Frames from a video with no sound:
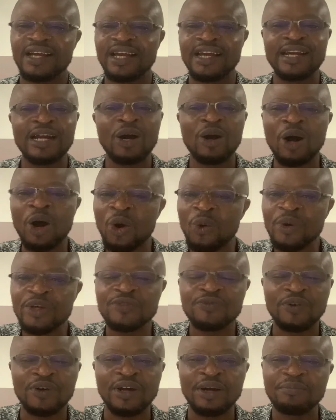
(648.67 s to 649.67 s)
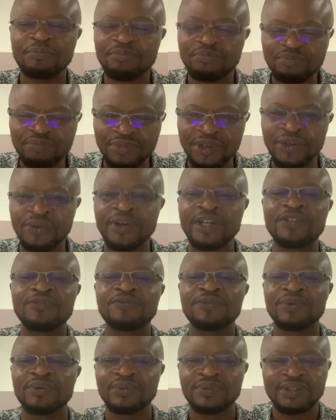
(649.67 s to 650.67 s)
and I'll always be
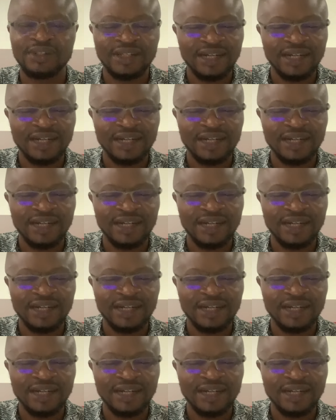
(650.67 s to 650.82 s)
grateful.